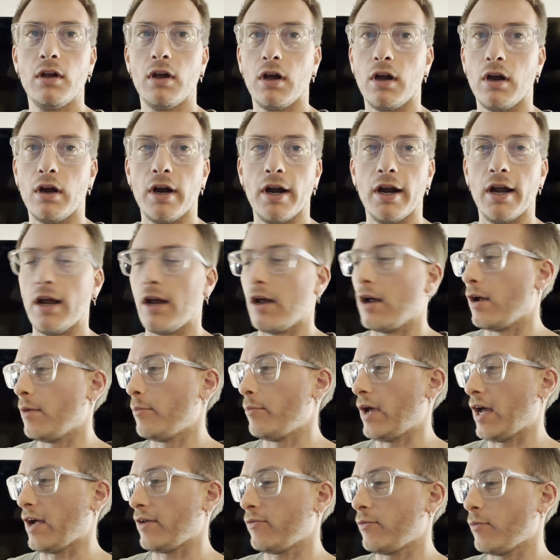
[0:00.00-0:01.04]
All right, I'm
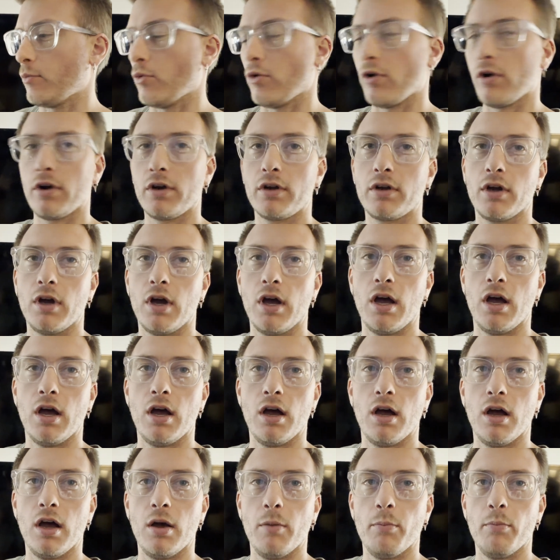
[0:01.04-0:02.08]
back from work.
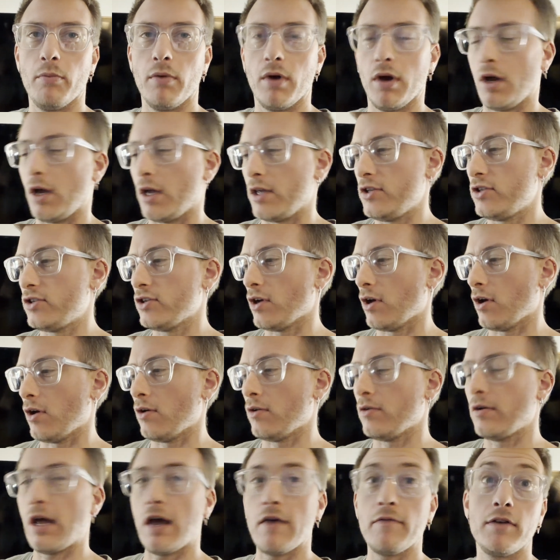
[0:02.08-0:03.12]
I
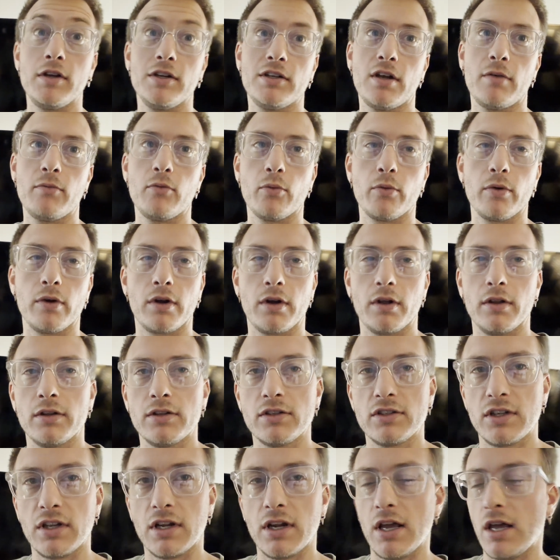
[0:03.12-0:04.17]
don't have any time to work on this
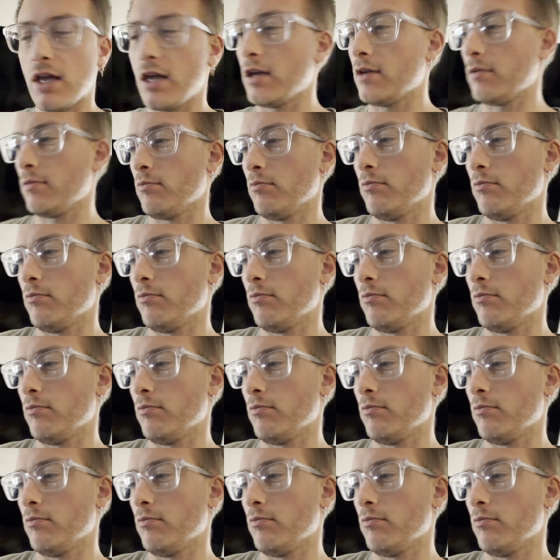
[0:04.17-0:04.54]
today.